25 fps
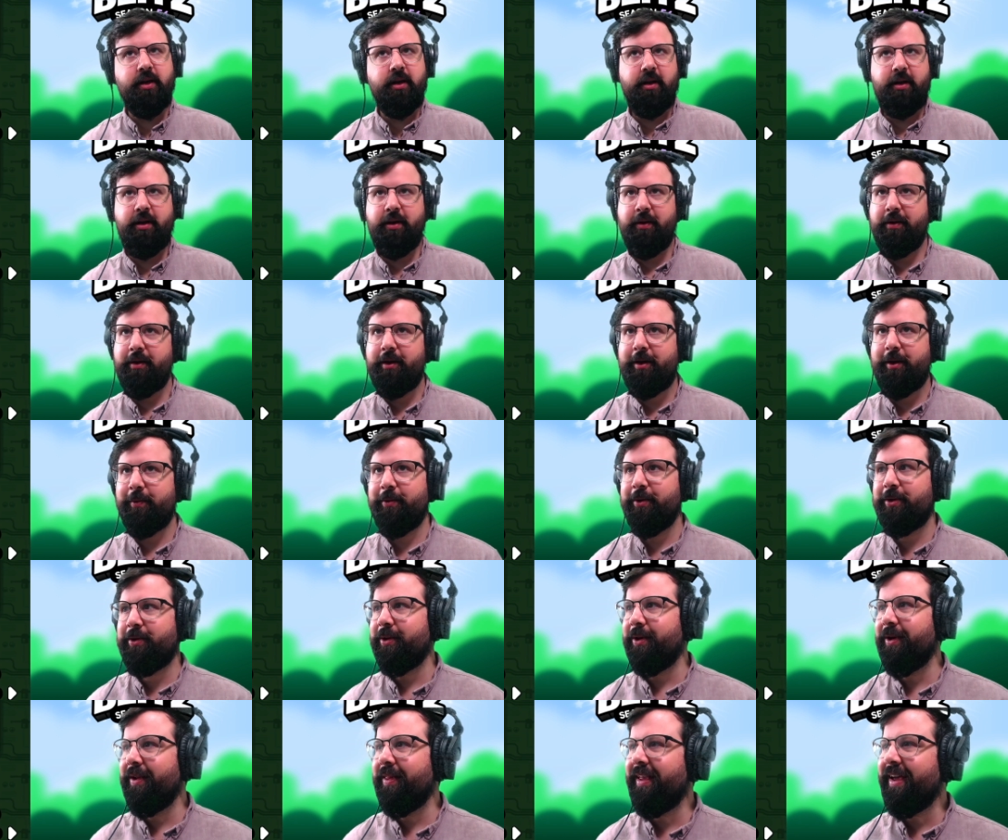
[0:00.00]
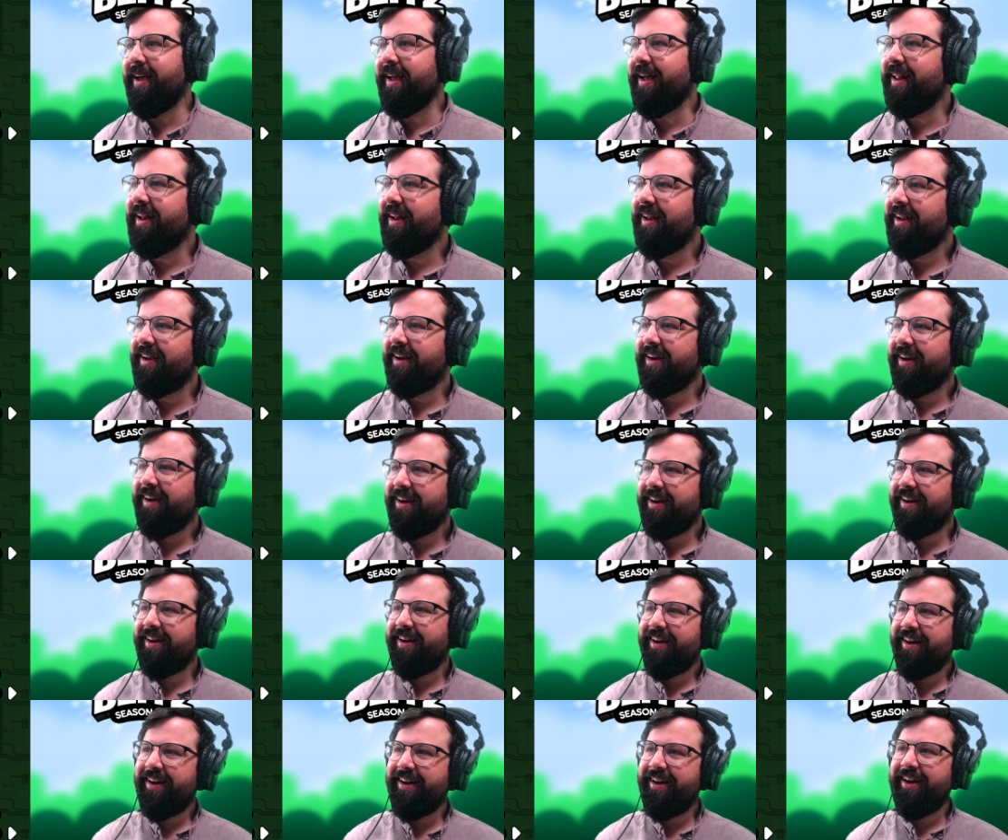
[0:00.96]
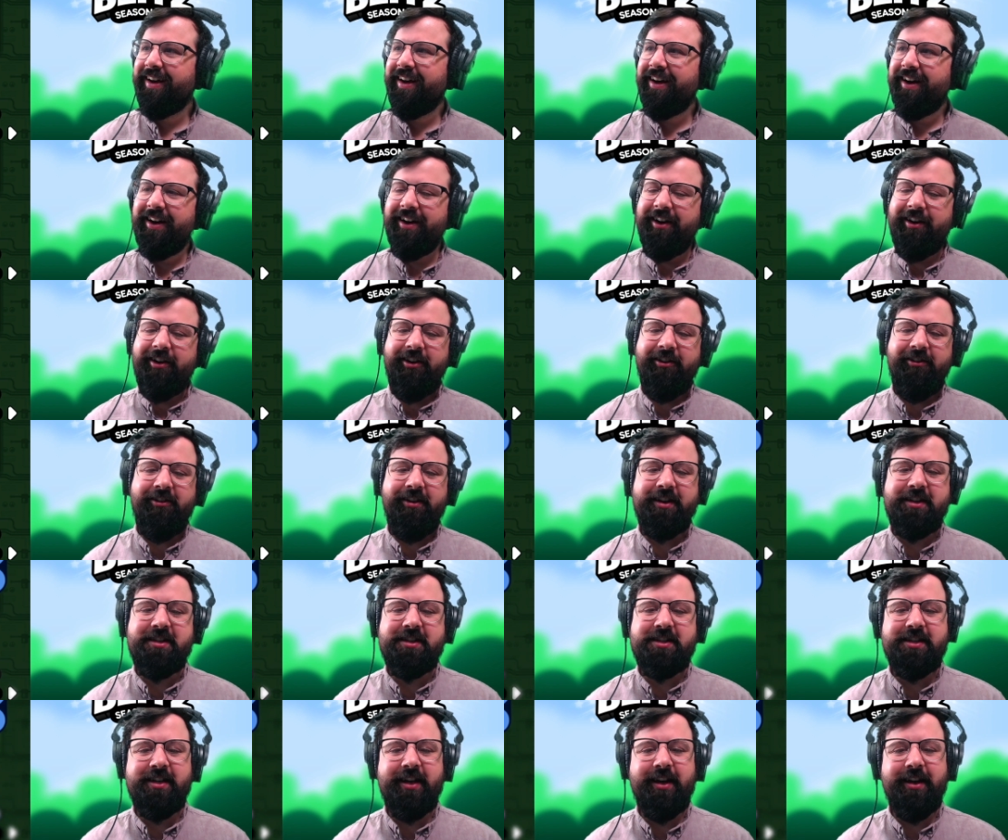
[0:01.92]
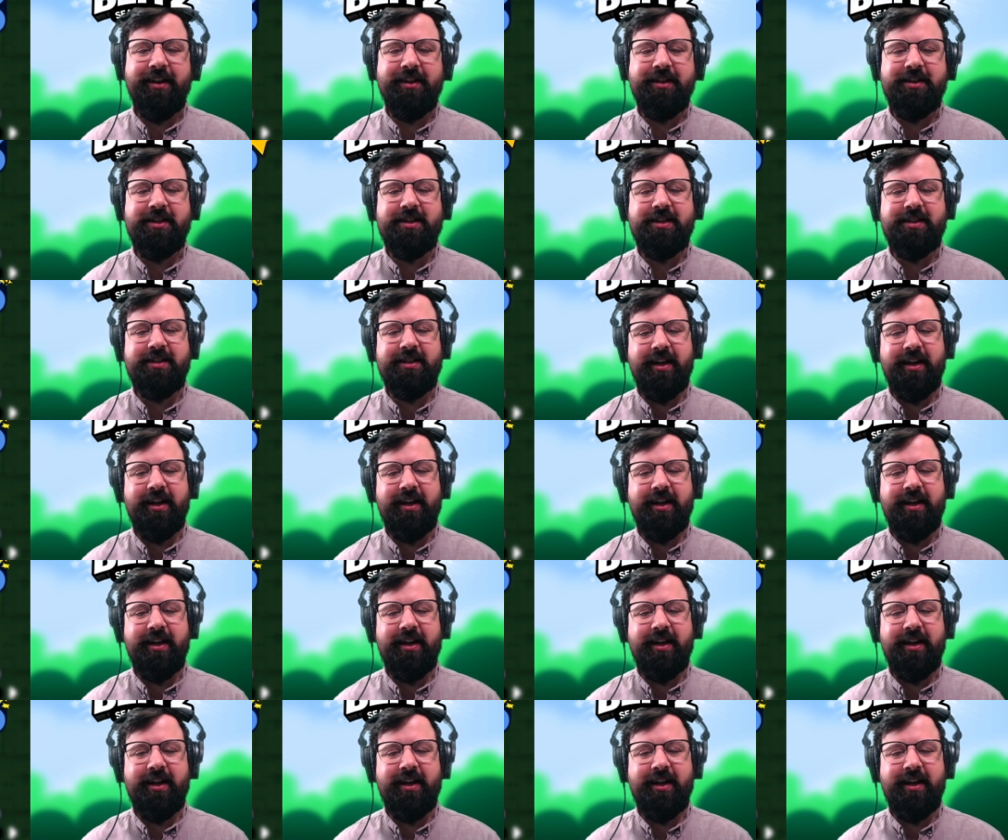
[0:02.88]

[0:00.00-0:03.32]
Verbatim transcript: can. You can record that. What's challenge?